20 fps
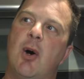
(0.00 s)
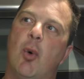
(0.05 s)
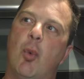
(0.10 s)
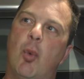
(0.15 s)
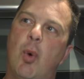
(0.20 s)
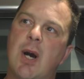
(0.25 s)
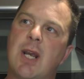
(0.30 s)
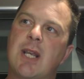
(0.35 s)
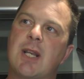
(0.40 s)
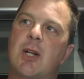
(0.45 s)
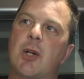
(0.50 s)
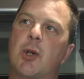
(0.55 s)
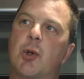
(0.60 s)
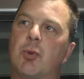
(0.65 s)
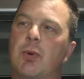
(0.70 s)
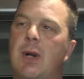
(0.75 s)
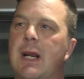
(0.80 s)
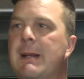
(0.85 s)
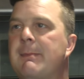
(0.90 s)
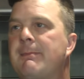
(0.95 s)
White
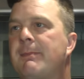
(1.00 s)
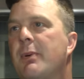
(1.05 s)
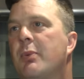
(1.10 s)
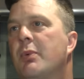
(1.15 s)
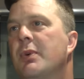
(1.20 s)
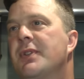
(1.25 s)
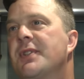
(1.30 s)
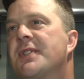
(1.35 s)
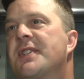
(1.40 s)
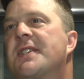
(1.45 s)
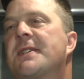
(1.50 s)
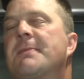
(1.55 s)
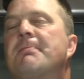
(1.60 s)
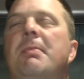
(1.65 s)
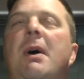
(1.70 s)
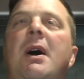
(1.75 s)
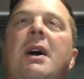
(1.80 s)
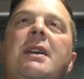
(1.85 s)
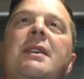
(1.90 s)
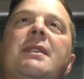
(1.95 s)
grape with
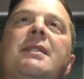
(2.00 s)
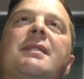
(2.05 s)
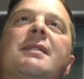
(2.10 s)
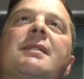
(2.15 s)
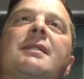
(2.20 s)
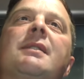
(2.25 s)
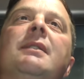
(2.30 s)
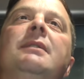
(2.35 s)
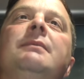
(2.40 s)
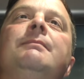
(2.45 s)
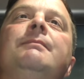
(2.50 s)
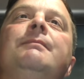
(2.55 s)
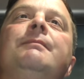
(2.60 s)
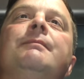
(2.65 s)
spice,